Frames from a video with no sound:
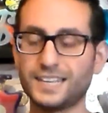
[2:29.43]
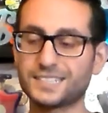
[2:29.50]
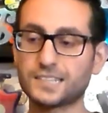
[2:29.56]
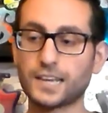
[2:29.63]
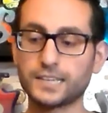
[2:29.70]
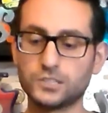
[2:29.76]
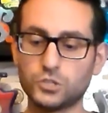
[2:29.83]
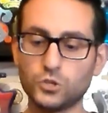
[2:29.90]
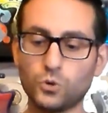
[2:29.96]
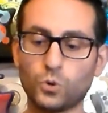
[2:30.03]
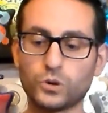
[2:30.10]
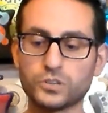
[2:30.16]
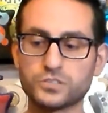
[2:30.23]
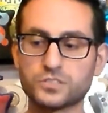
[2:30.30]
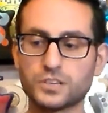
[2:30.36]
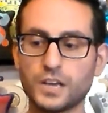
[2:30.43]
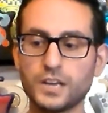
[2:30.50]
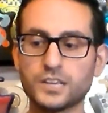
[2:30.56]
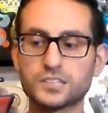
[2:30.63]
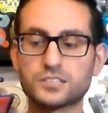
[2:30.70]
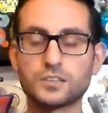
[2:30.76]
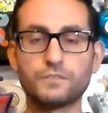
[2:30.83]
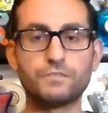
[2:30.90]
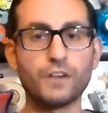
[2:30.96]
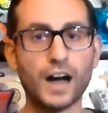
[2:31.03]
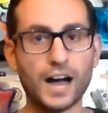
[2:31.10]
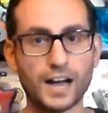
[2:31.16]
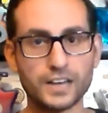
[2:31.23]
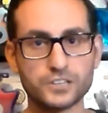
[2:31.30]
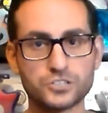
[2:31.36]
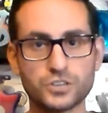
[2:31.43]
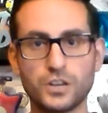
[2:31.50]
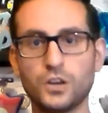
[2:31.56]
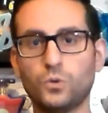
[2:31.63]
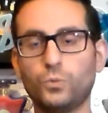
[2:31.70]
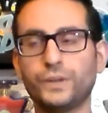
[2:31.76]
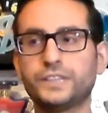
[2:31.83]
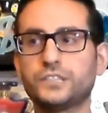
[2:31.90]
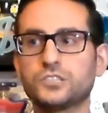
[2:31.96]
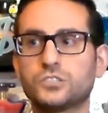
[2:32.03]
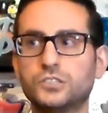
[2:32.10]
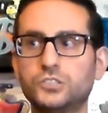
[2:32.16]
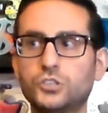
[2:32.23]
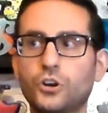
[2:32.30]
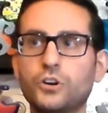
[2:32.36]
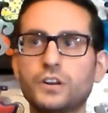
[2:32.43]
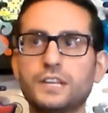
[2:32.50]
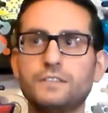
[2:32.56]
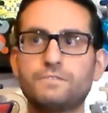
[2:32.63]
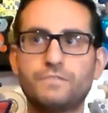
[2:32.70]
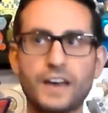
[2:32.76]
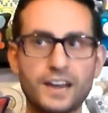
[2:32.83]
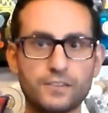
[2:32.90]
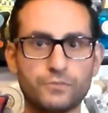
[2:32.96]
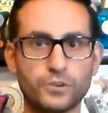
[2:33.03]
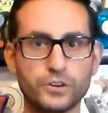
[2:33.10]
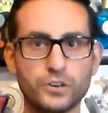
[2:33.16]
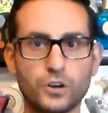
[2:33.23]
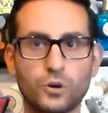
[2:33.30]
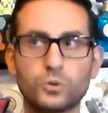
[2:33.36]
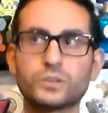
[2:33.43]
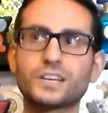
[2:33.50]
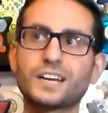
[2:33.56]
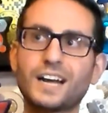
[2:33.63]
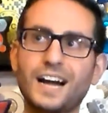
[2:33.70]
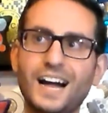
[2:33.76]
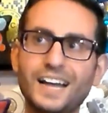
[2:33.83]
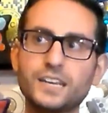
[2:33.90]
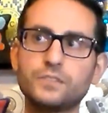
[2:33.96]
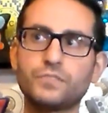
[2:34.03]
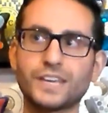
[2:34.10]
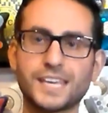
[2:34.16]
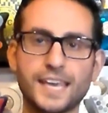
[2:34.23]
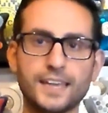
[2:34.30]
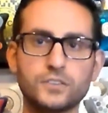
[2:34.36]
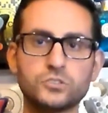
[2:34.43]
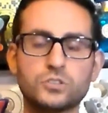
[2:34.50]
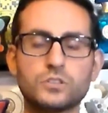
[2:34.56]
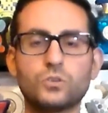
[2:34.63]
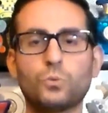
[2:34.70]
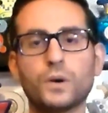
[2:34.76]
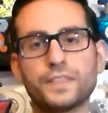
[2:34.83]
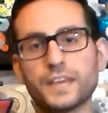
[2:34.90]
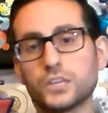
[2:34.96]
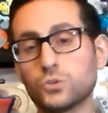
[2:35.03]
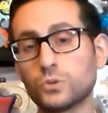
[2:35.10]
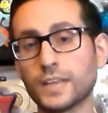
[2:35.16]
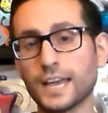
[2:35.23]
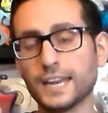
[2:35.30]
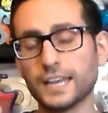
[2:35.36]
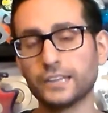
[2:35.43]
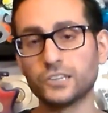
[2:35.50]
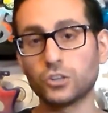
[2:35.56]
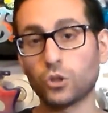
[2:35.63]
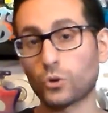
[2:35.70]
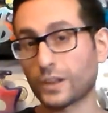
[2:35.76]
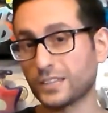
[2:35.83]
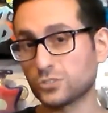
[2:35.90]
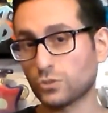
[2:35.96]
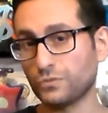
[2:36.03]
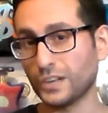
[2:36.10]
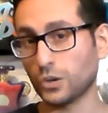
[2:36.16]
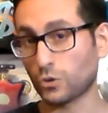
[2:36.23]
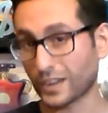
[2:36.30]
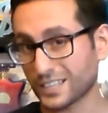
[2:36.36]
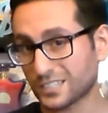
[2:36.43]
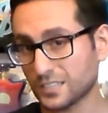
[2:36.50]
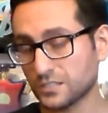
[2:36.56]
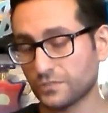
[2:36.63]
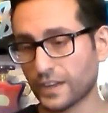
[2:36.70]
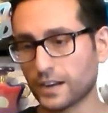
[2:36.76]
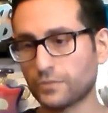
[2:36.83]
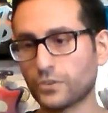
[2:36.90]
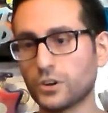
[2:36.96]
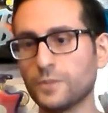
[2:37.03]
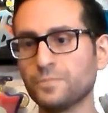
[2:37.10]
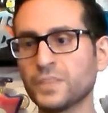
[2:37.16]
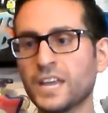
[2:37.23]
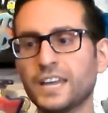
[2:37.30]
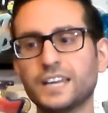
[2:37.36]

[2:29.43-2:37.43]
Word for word: It's like Dior's Sauvage with this dirty vetiver note, kind of akin to the one that you get in Lorenzo Villoresi's vetiver.